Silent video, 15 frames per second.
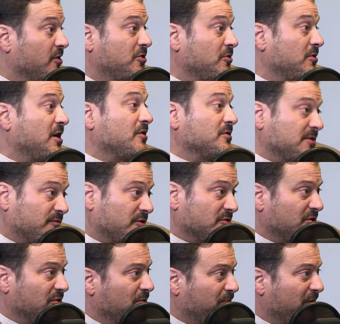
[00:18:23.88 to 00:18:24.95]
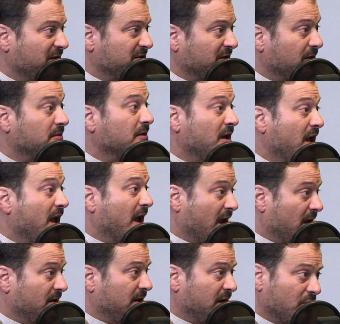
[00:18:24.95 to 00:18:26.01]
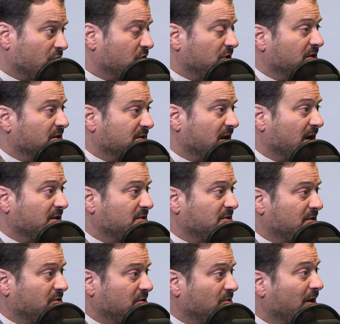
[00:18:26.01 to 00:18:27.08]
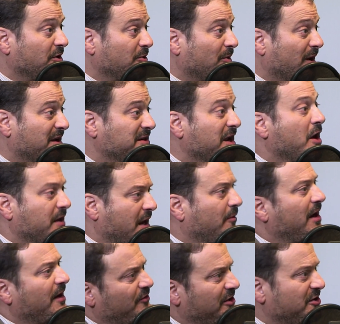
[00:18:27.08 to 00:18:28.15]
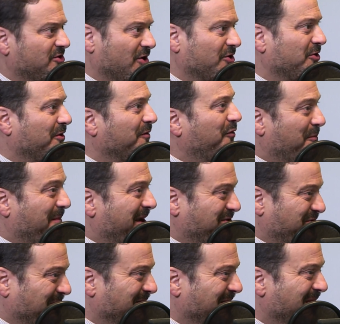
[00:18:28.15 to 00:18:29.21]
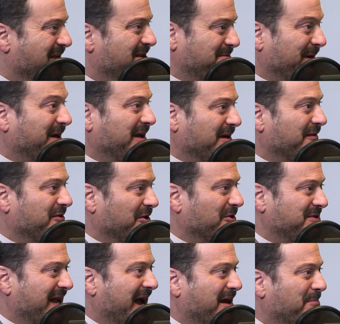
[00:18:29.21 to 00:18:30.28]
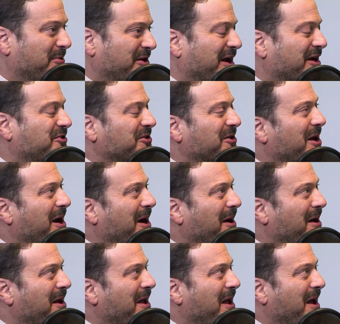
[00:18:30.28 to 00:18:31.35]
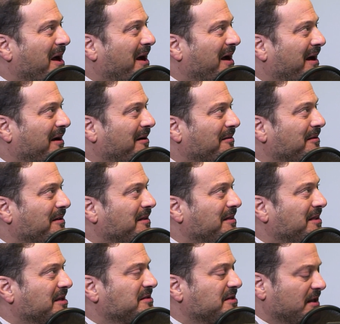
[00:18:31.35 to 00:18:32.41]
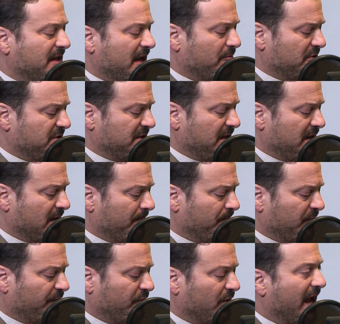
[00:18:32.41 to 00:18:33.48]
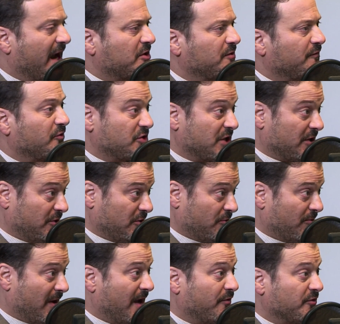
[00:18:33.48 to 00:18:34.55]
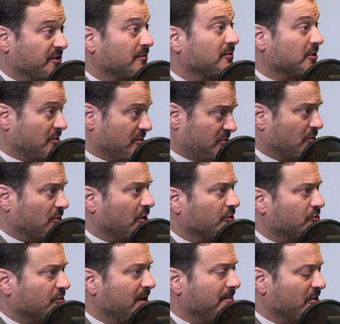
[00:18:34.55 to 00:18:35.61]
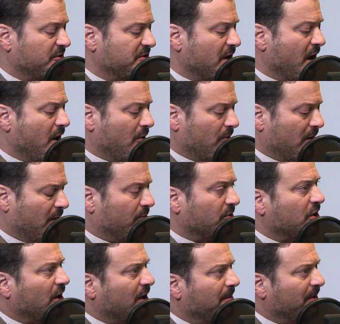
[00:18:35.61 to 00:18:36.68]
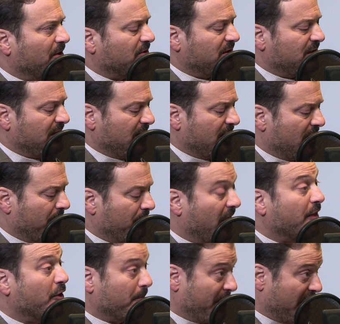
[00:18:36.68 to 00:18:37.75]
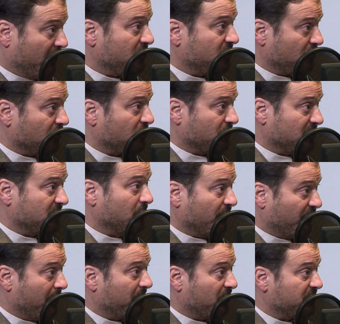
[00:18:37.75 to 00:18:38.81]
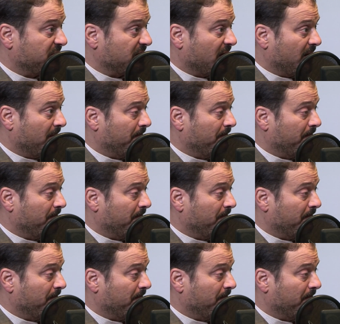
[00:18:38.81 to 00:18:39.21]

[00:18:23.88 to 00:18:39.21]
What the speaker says: in 2 years, if there's a new president and he or she decides to do otherwise, now we have at least all your information. Speaking of data protection, that was the deferred action for childhood arrivals, the so-called Dreamers. We're talking about their parents, which was November's